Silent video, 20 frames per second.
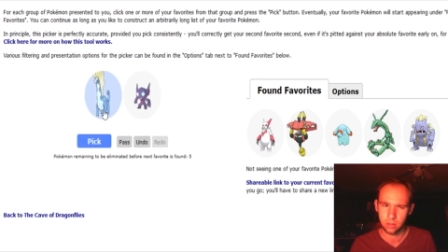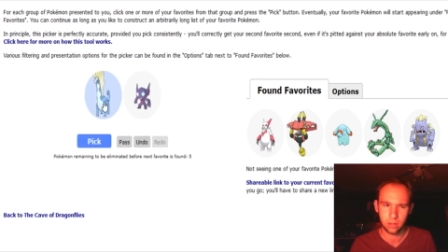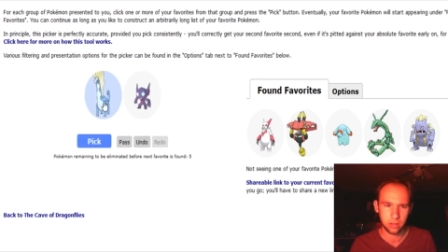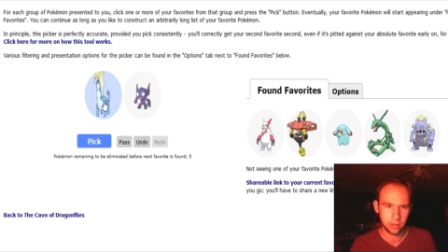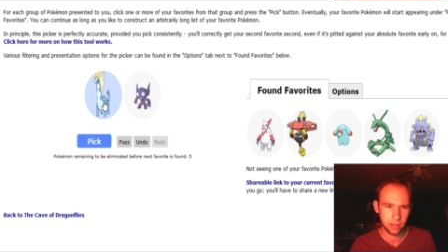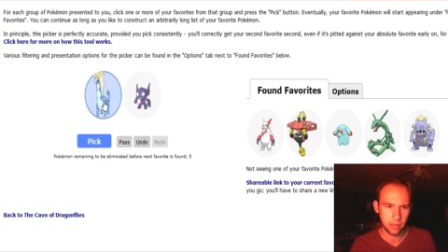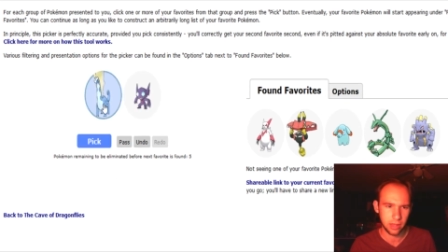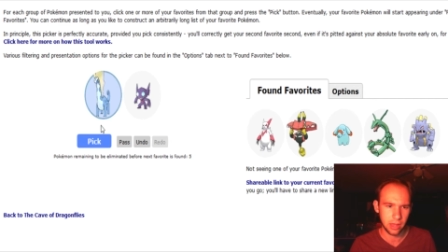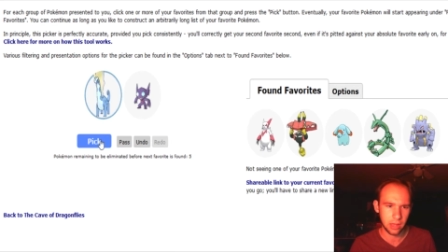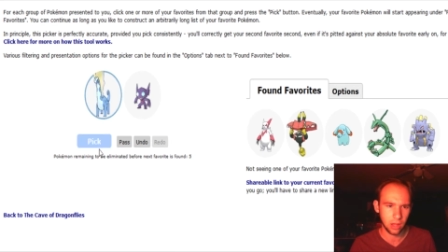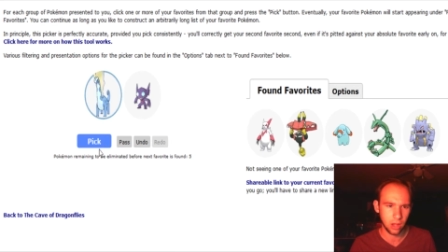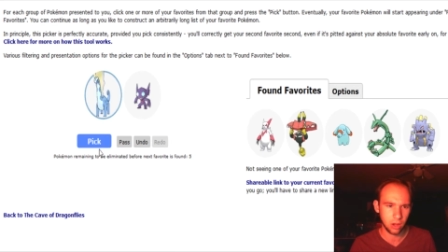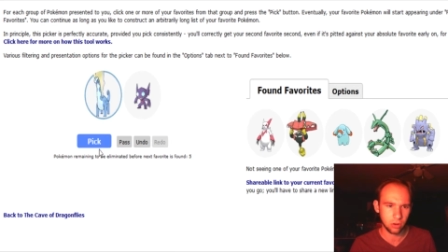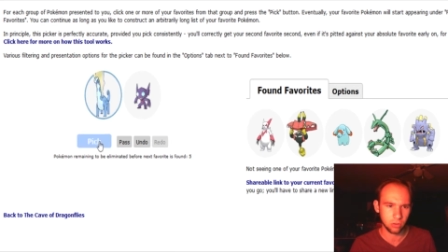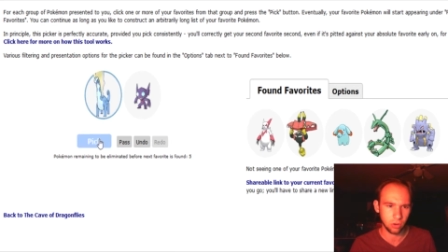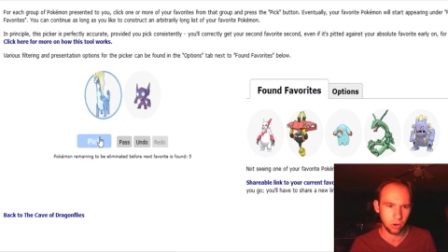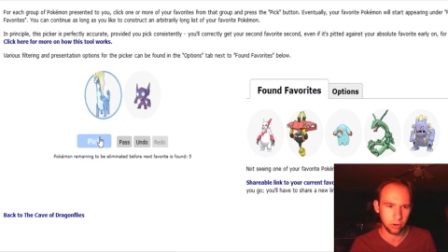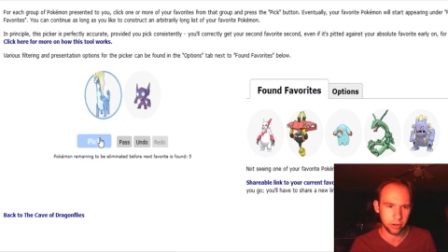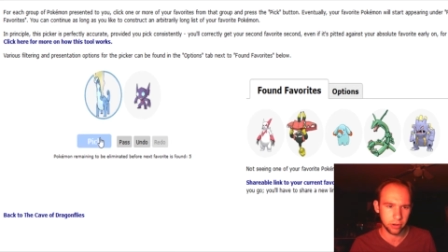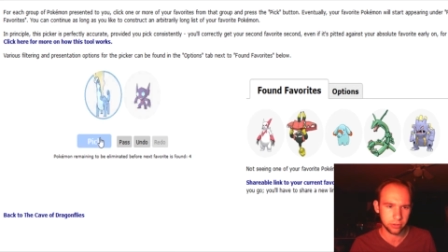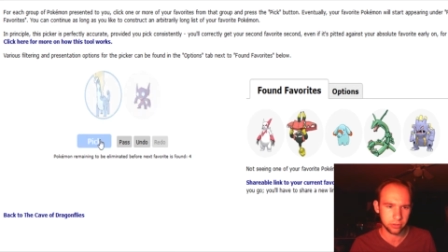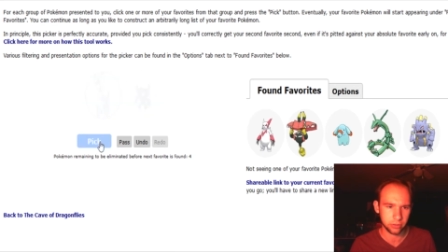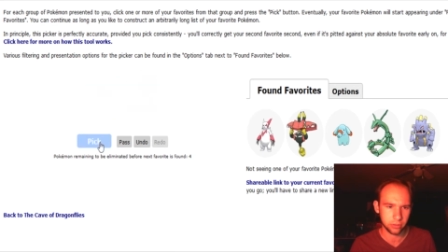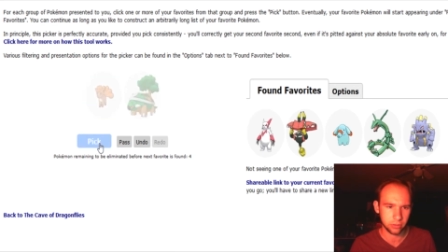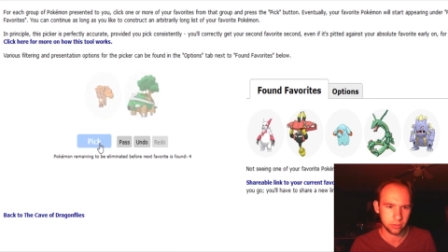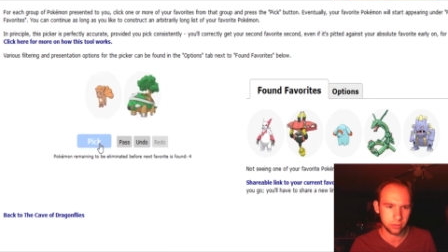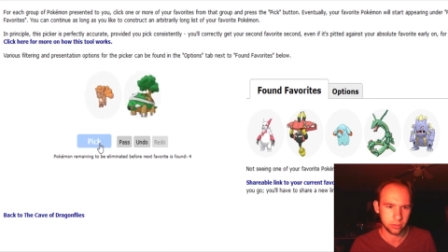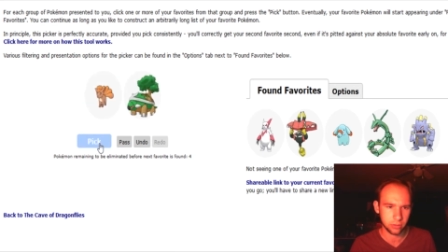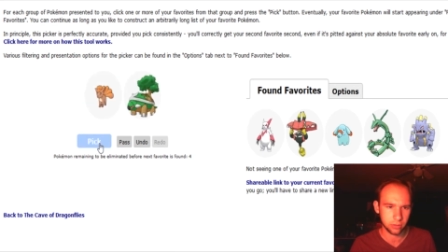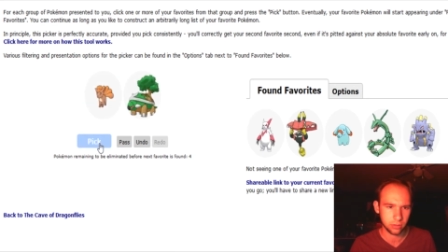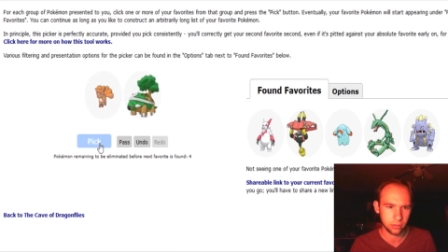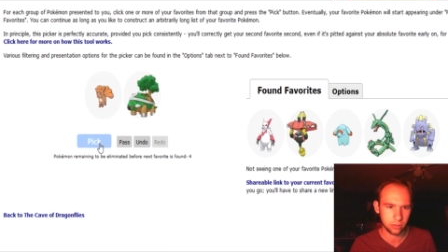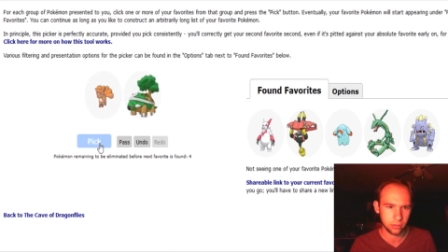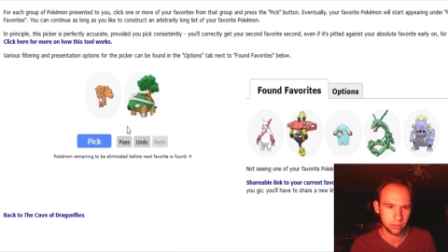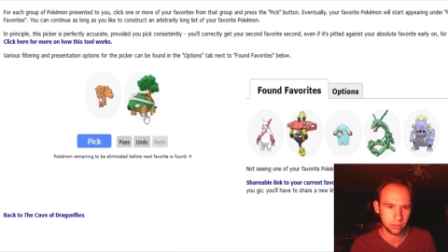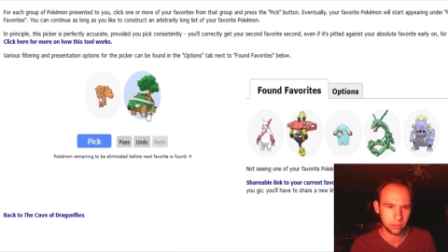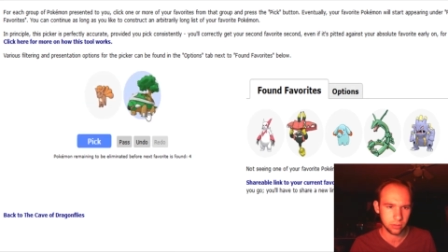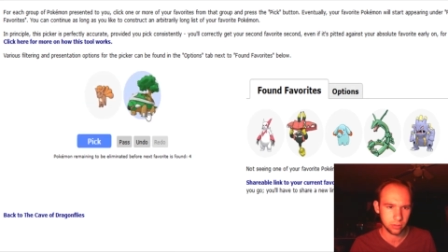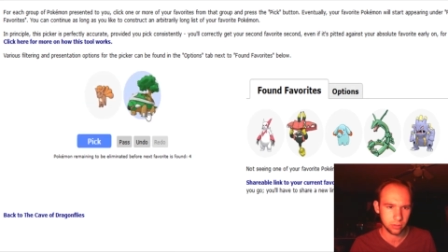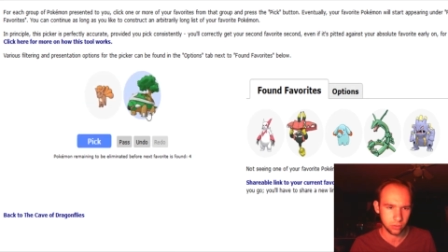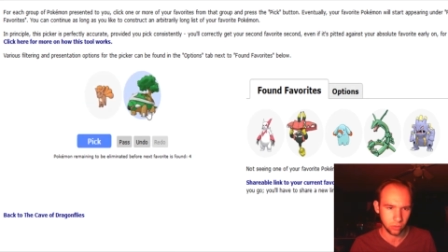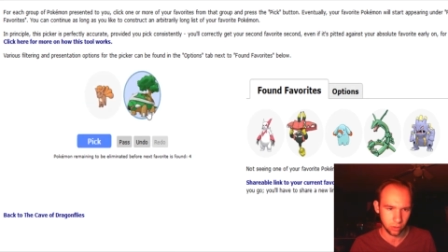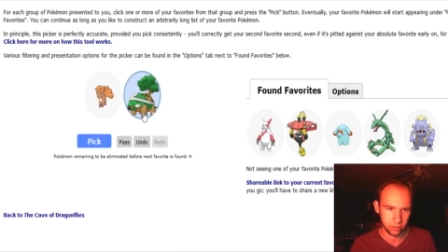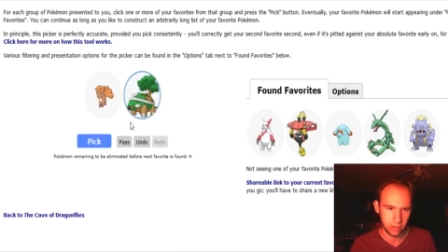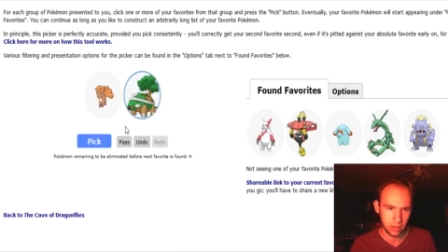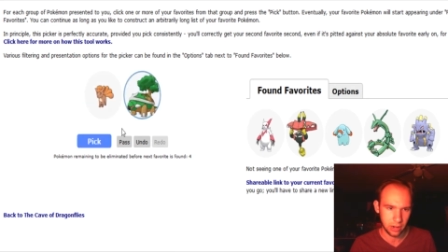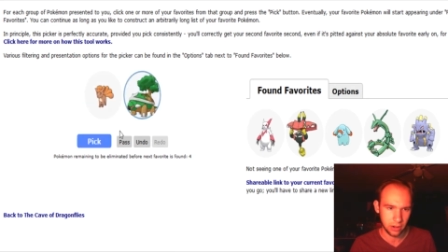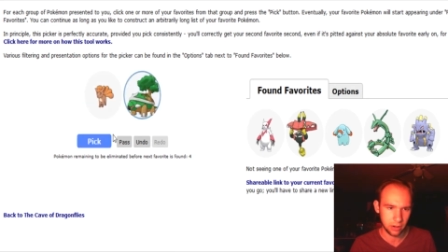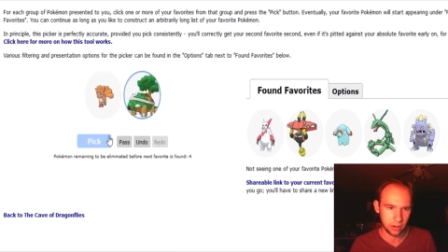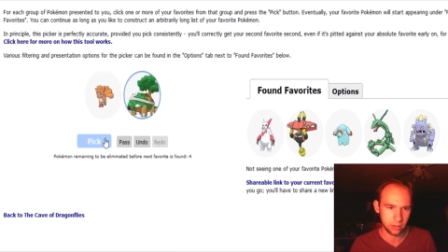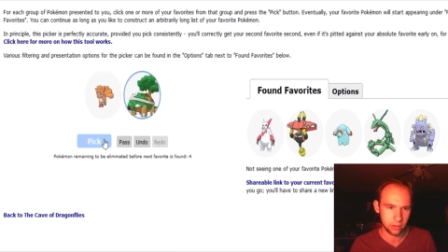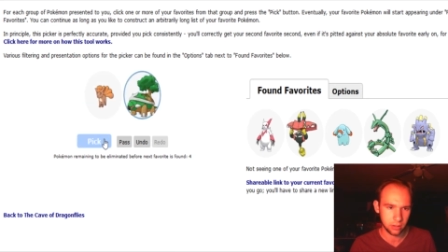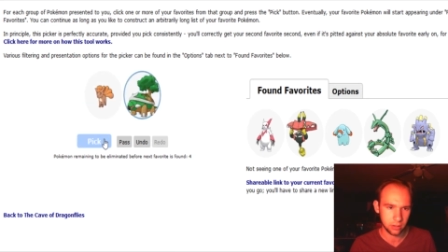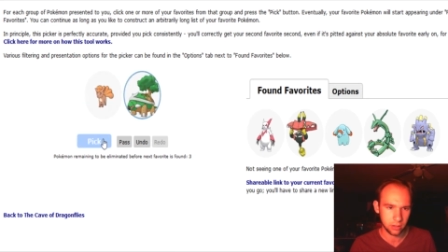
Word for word: Yeah, Aurorus. Torterra.